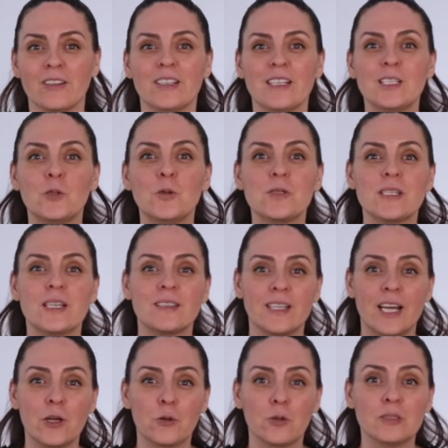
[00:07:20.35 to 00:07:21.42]
and using
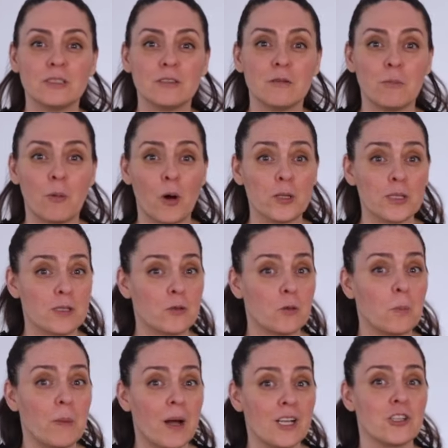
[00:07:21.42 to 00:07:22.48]
decorative pots
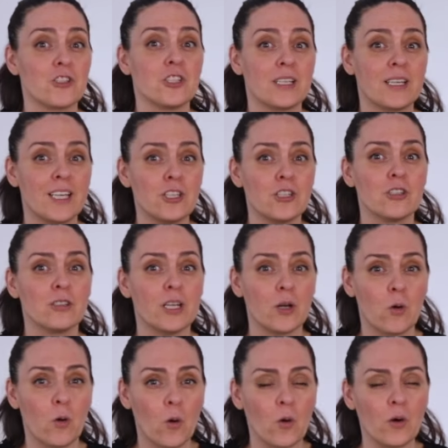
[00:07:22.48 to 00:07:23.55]
to match the kitchen
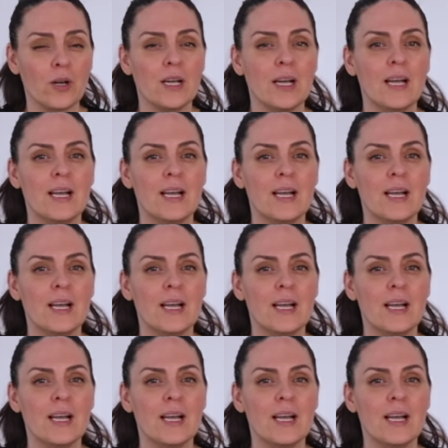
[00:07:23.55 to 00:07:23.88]
decor